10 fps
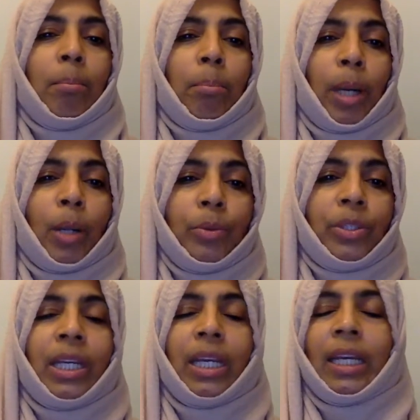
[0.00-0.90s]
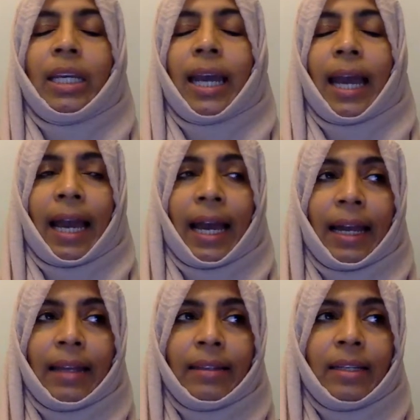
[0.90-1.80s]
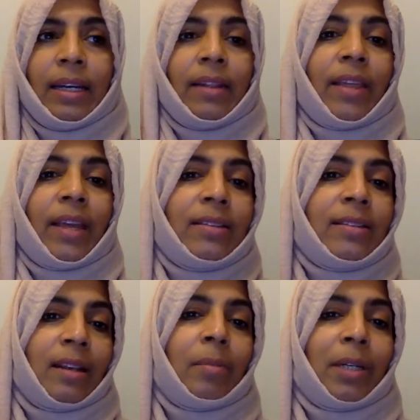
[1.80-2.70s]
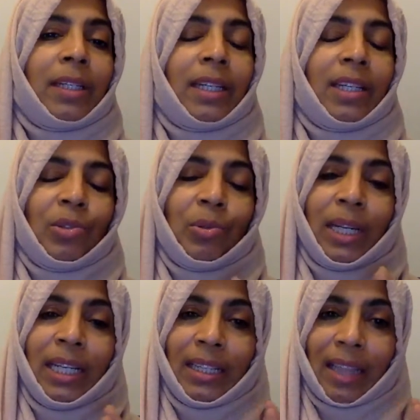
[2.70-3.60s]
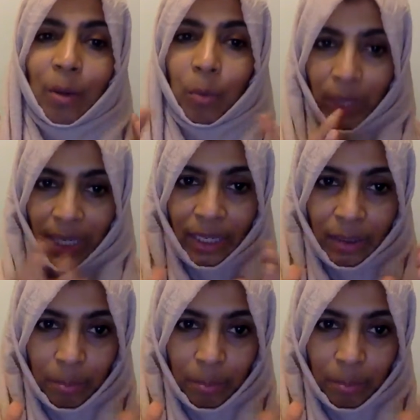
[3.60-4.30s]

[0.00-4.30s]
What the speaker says: bloating, and their stomach is really their weak,